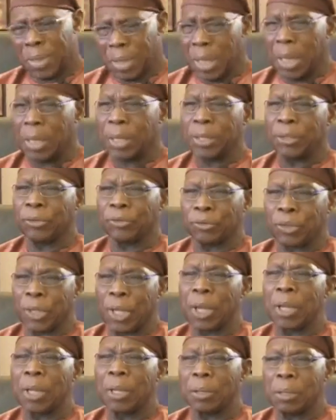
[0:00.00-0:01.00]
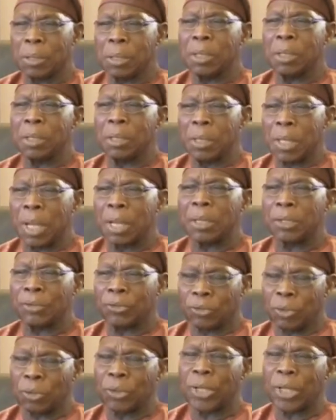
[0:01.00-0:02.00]
There is, uh, there is
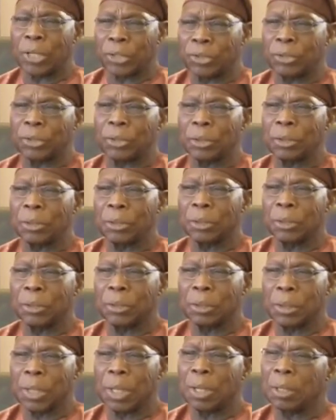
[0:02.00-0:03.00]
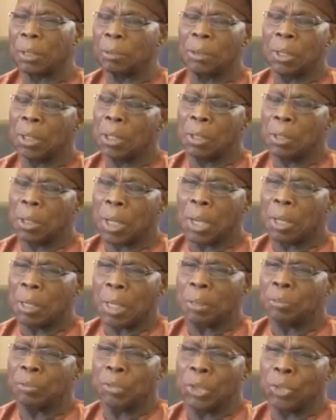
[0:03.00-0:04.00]
connection. Uh,
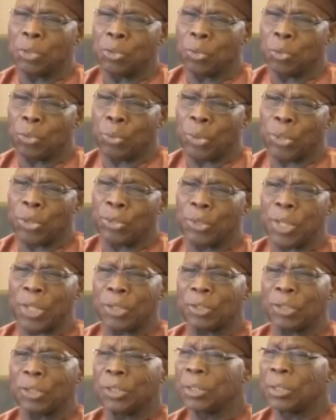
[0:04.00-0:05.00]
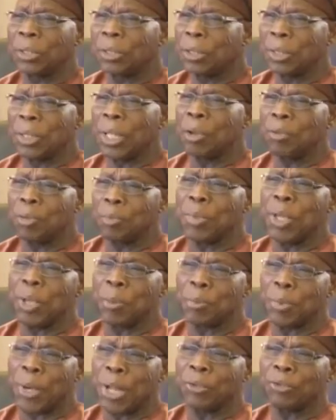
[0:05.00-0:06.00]
and we know that there will be a
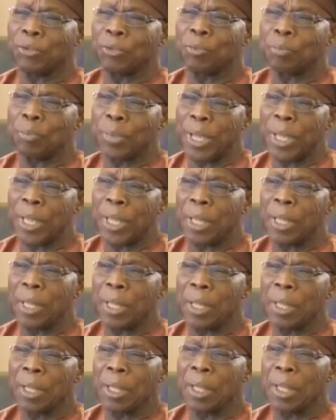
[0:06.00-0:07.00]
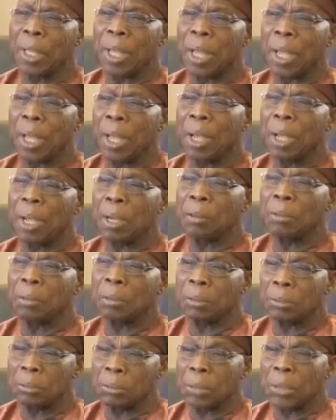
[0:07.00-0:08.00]
price to pay uh,
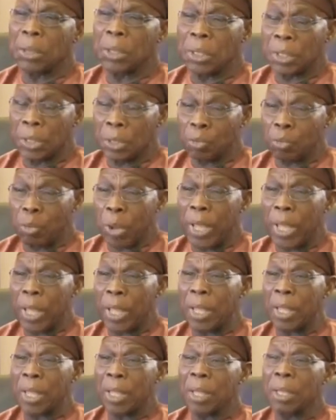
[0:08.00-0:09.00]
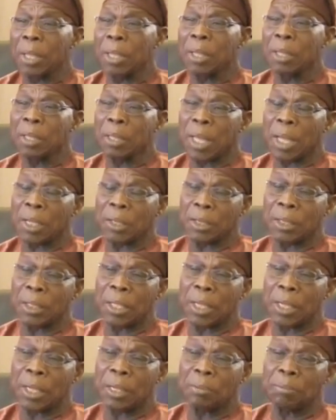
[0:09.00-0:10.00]
in the way that
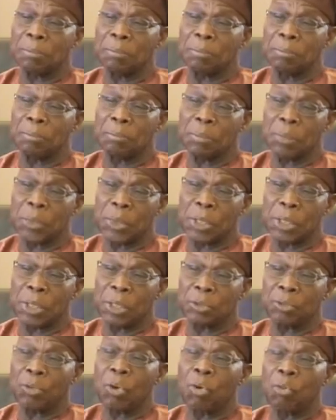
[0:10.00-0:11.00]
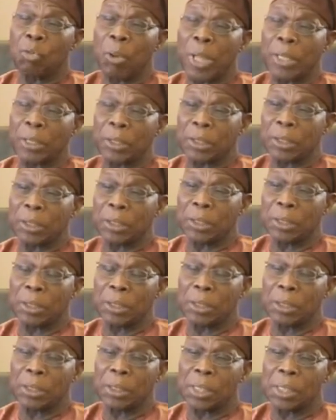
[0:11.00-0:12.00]
uh, it all went
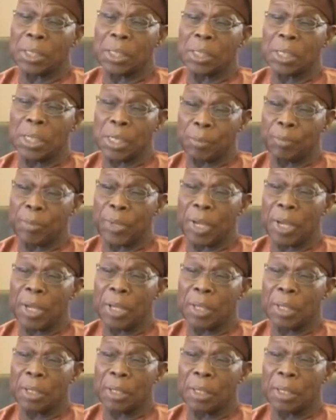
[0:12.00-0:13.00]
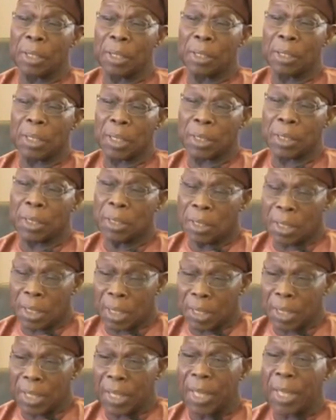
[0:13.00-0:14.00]
in Libya, that
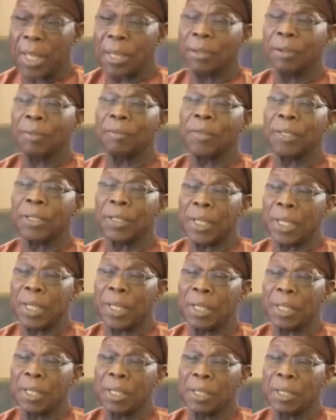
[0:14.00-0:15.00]
at the end of the day,